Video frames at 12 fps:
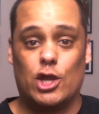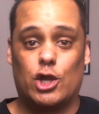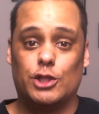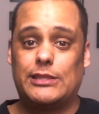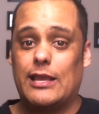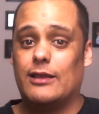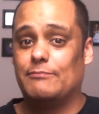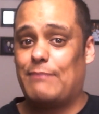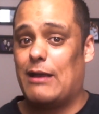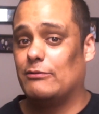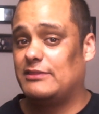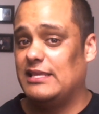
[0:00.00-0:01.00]
And the good thing
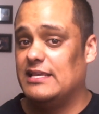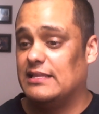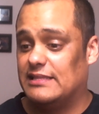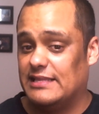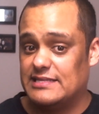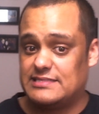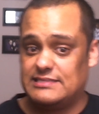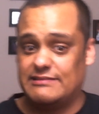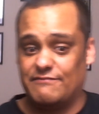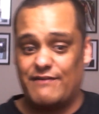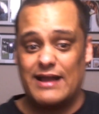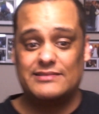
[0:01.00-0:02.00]
about this
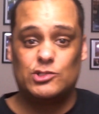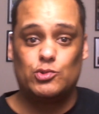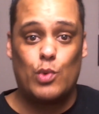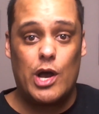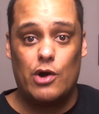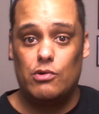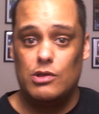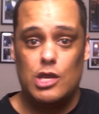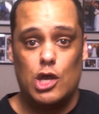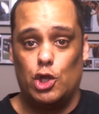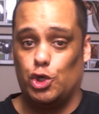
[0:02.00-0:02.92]
device as well,